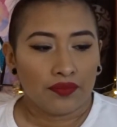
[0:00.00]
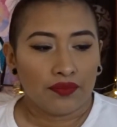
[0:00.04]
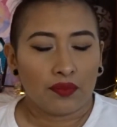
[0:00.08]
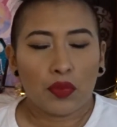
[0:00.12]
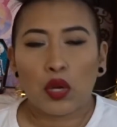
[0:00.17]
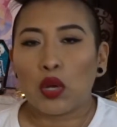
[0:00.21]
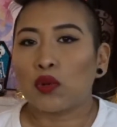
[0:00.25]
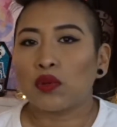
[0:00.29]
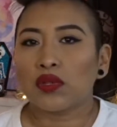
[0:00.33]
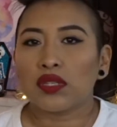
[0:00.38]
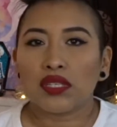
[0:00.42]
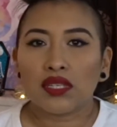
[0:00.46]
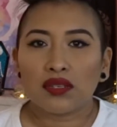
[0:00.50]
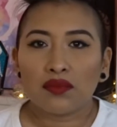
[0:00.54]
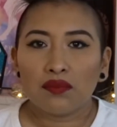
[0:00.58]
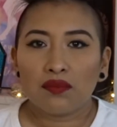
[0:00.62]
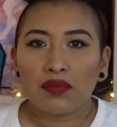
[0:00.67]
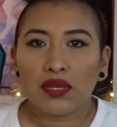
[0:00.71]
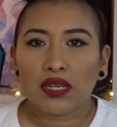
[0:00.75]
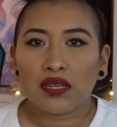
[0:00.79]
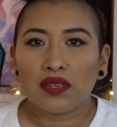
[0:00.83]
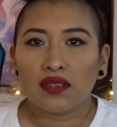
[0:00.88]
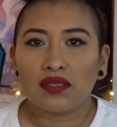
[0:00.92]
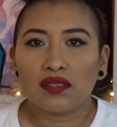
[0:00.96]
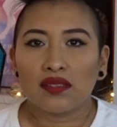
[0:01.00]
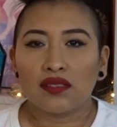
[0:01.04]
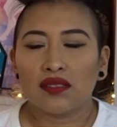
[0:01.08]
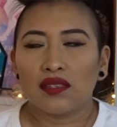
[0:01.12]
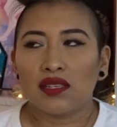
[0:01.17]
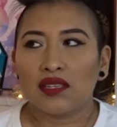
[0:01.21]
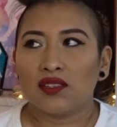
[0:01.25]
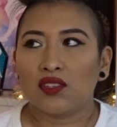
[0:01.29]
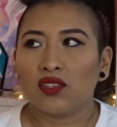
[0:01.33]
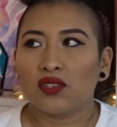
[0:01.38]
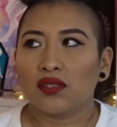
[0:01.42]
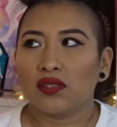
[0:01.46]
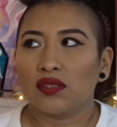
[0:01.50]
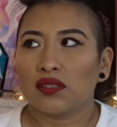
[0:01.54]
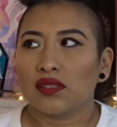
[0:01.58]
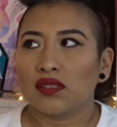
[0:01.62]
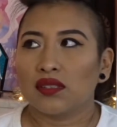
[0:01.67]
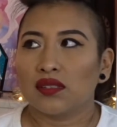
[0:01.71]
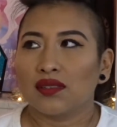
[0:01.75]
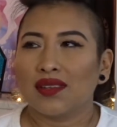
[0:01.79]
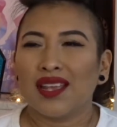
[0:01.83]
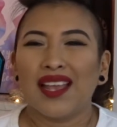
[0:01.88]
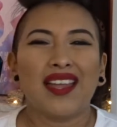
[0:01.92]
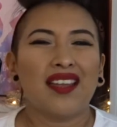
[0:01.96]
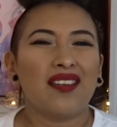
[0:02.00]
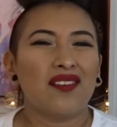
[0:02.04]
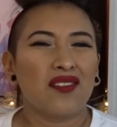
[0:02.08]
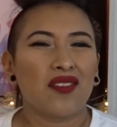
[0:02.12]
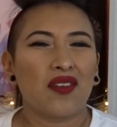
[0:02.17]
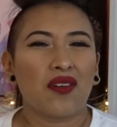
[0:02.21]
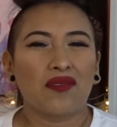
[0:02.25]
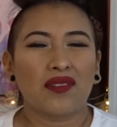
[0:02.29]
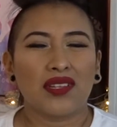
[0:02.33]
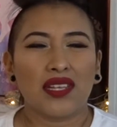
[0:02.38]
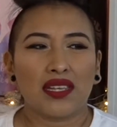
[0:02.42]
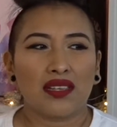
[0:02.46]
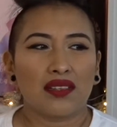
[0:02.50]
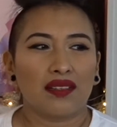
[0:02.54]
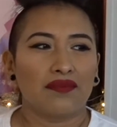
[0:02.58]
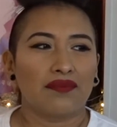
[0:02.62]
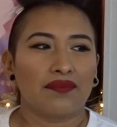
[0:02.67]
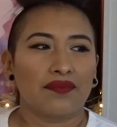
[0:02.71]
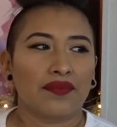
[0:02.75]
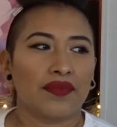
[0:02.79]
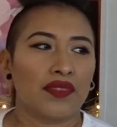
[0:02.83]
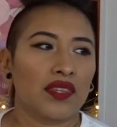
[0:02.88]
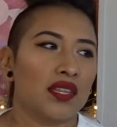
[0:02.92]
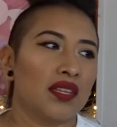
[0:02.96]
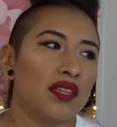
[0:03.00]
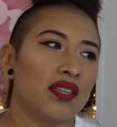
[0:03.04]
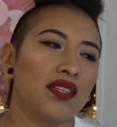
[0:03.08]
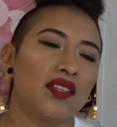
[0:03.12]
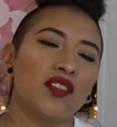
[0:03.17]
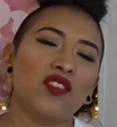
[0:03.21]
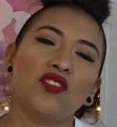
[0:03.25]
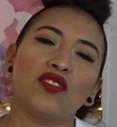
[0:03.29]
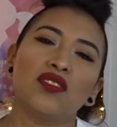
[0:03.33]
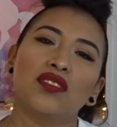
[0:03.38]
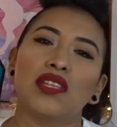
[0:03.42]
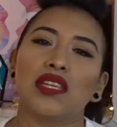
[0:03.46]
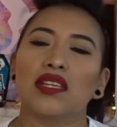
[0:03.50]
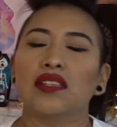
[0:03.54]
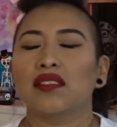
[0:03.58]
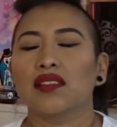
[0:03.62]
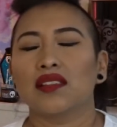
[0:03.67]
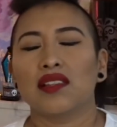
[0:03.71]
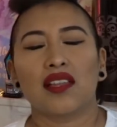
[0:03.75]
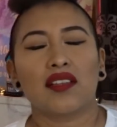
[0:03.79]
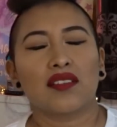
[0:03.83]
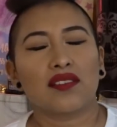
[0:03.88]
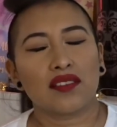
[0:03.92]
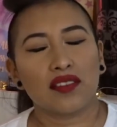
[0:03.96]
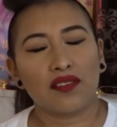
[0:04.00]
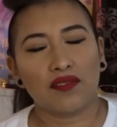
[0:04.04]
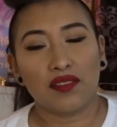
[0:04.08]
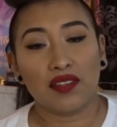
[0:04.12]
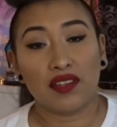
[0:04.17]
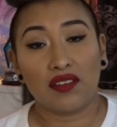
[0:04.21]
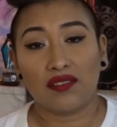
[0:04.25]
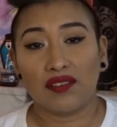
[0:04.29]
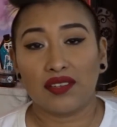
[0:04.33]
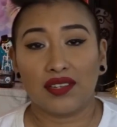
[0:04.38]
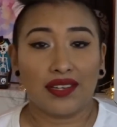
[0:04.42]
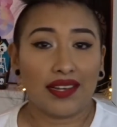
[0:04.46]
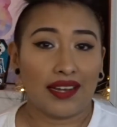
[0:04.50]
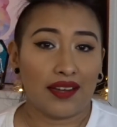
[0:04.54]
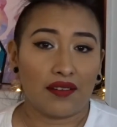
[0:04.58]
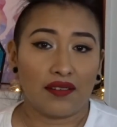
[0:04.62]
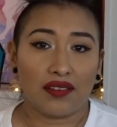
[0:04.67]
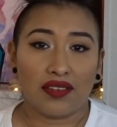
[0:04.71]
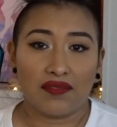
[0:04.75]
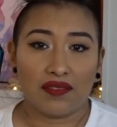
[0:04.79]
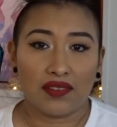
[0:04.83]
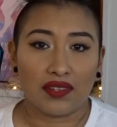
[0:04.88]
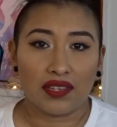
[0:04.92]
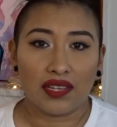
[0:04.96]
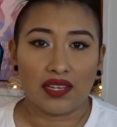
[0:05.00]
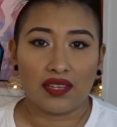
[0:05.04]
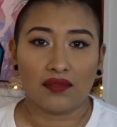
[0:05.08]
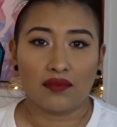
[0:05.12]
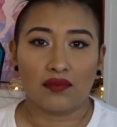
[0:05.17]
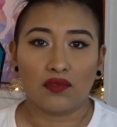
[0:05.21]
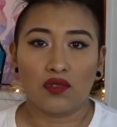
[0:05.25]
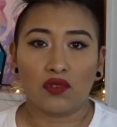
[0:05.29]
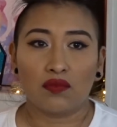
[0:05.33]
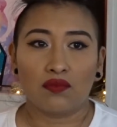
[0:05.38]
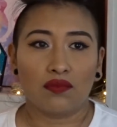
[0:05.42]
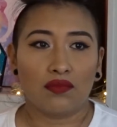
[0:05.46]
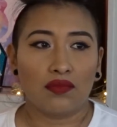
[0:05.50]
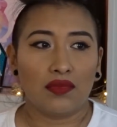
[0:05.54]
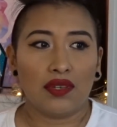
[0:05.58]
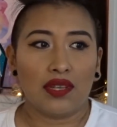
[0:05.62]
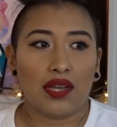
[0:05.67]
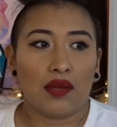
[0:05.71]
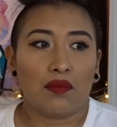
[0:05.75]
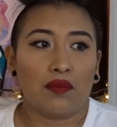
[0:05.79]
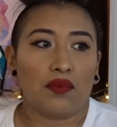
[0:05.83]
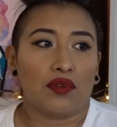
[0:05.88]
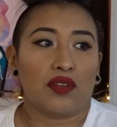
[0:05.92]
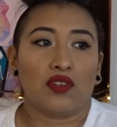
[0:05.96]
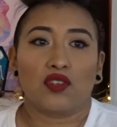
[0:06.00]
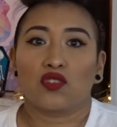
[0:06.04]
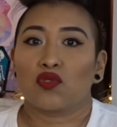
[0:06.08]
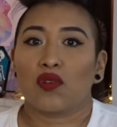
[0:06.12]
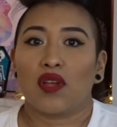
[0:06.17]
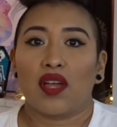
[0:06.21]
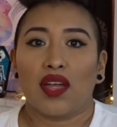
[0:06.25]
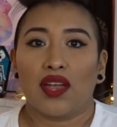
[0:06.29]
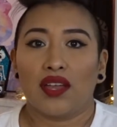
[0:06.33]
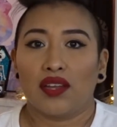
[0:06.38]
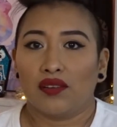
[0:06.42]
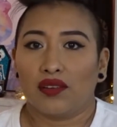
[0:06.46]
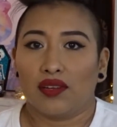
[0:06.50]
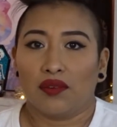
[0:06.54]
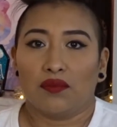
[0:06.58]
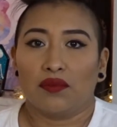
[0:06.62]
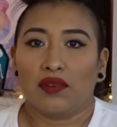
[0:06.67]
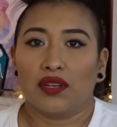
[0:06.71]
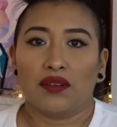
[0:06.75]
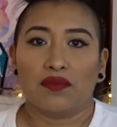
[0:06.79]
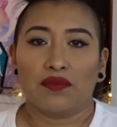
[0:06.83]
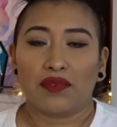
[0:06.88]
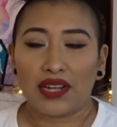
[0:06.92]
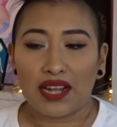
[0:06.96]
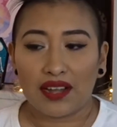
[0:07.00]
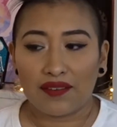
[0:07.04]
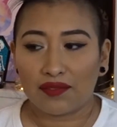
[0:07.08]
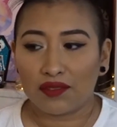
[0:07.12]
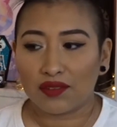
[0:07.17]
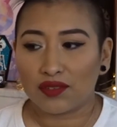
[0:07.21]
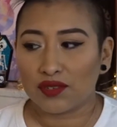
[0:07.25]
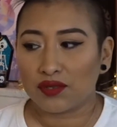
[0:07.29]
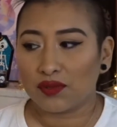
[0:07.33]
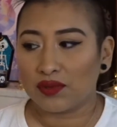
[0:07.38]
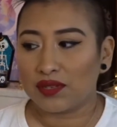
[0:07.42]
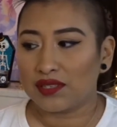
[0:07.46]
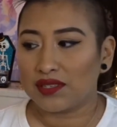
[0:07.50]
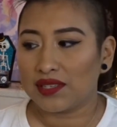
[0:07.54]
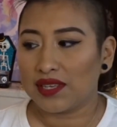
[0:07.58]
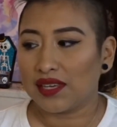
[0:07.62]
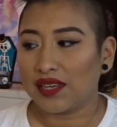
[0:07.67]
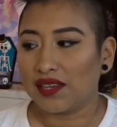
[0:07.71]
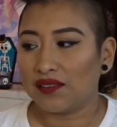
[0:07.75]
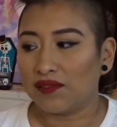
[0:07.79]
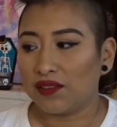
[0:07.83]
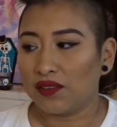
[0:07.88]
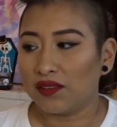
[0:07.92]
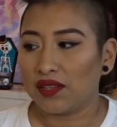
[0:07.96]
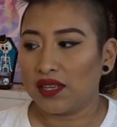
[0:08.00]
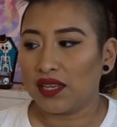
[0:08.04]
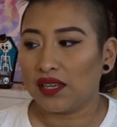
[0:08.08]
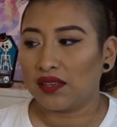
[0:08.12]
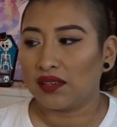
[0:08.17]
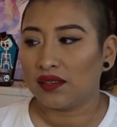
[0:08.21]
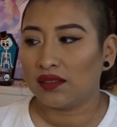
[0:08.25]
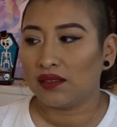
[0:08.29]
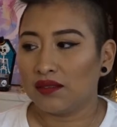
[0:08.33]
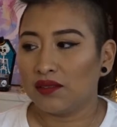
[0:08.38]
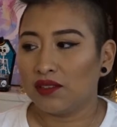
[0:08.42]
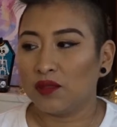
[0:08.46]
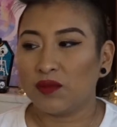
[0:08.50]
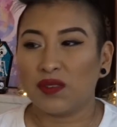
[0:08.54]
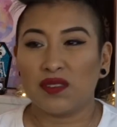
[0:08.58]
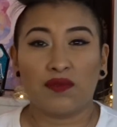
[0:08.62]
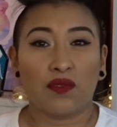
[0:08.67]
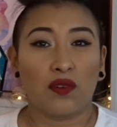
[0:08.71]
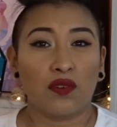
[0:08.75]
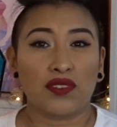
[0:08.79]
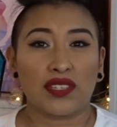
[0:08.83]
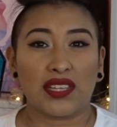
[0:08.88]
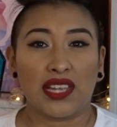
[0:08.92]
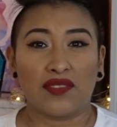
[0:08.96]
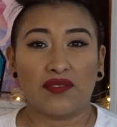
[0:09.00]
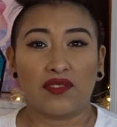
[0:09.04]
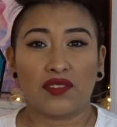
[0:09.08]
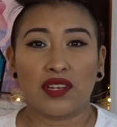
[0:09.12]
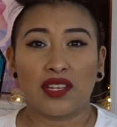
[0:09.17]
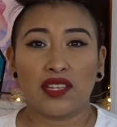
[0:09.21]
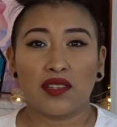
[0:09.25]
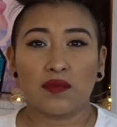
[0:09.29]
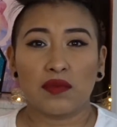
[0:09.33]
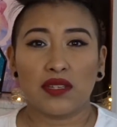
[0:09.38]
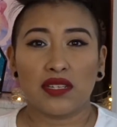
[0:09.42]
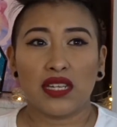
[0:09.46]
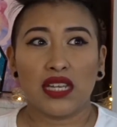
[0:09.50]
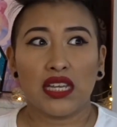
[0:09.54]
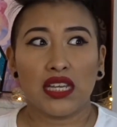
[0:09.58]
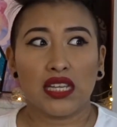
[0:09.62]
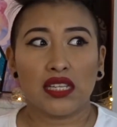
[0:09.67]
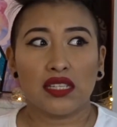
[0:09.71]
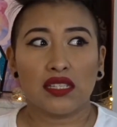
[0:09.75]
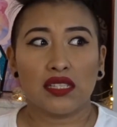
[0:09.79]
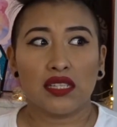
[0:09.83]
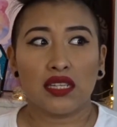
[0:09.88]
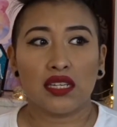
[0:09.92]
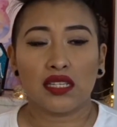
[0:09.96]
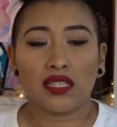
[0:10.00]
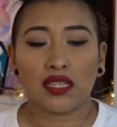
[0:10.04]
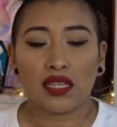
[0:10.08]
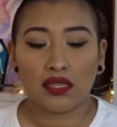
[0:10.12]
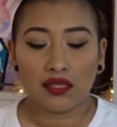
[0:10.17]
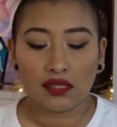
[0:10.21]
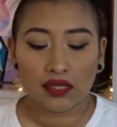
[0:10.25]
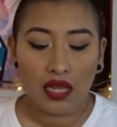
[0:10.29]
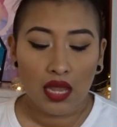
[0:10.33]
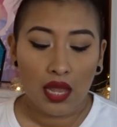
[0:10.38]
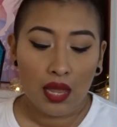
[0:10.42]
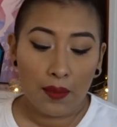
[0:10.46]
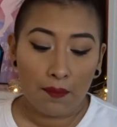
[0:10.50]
post them because it's just, I don't know, like there's just like a lot of stuff in there that I don't even like, I wouldn't try or I wouldn't whatever, so it's like I feel like it'll be false advertisement, I guess, in a sense.